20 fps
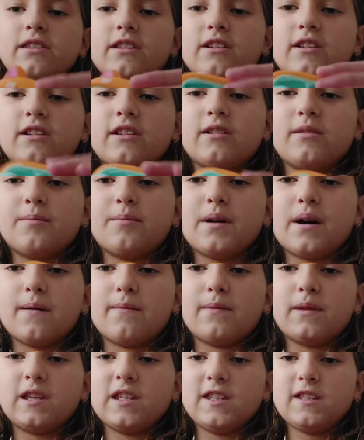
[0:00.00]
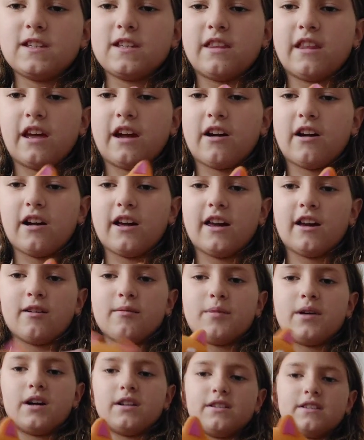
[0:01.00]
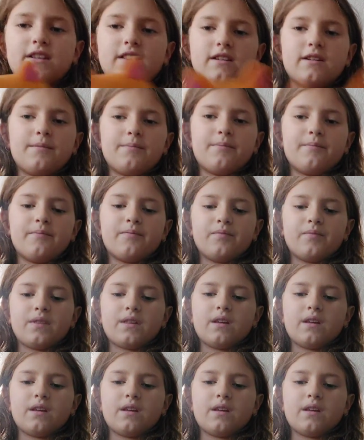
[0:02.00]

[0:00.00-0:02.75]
They're little puppies, and they got AirPods in them.